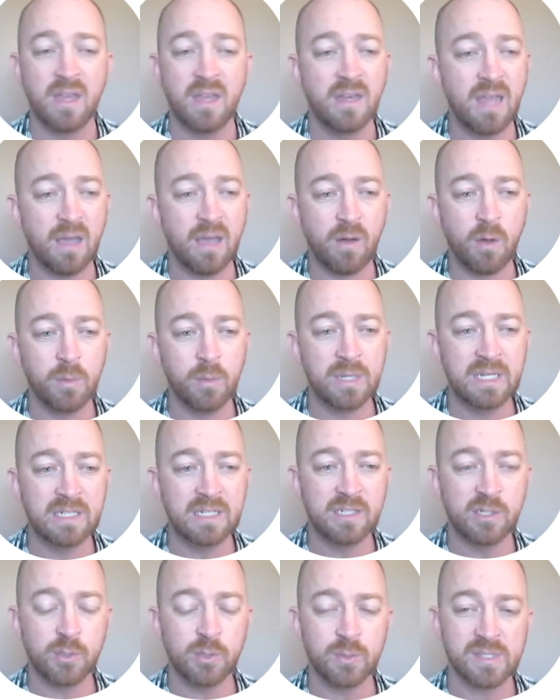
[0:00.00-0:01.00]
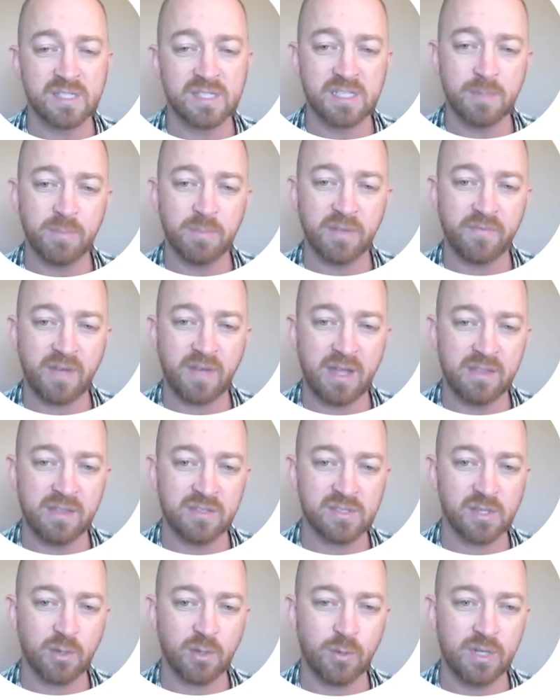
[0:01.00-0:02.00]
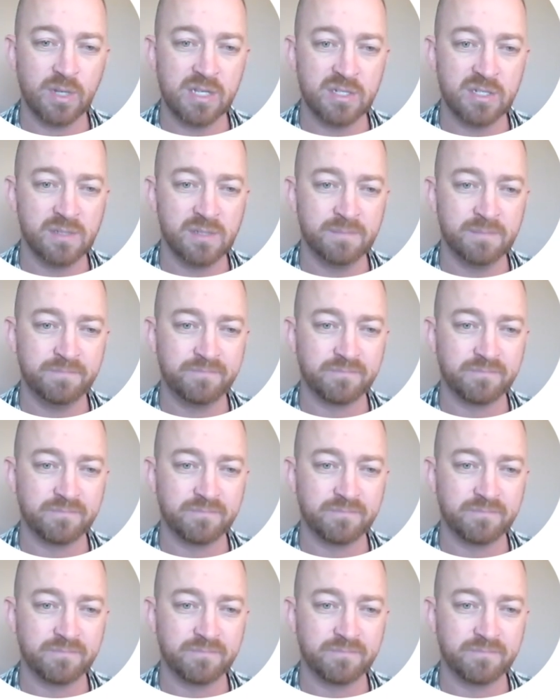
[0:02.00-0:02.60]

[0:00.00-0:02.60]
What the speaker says: Now all we need to do is simplify this equation.